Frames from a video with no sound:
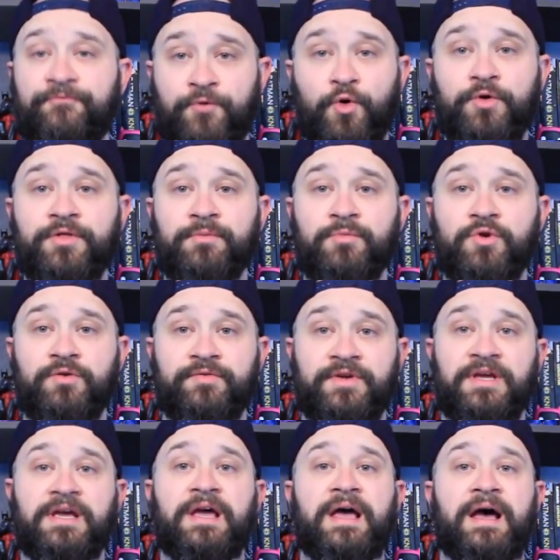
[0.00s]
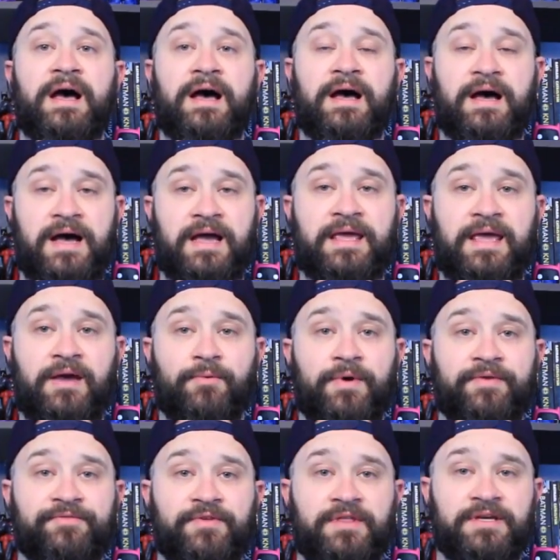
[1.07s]
for the movie. I can't
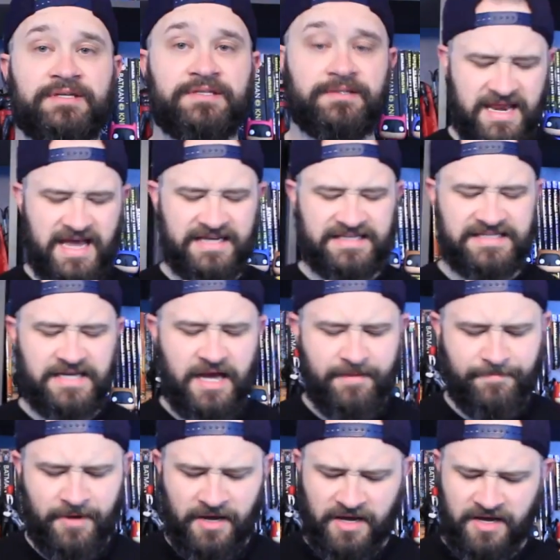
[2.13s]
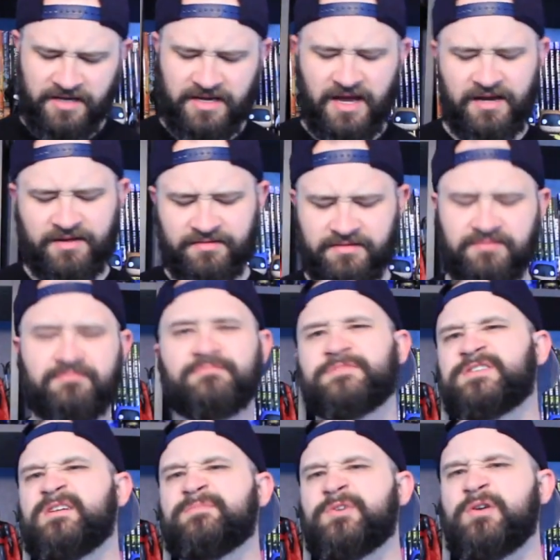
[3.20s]
wait for this. Next up, uh, kind of
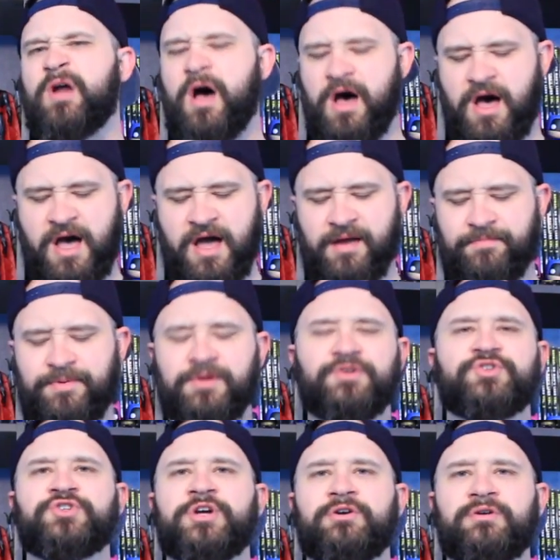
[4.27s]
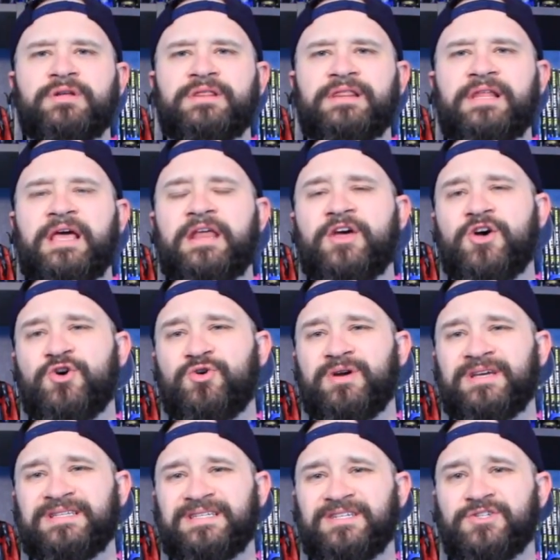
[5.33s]
something odd, but Jared Leto
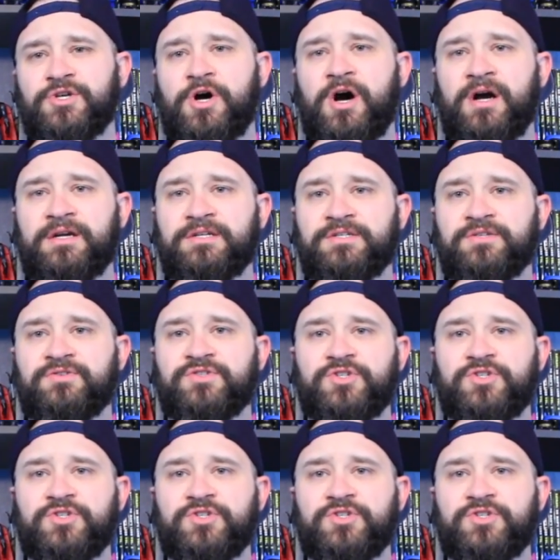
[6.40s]
is in talks to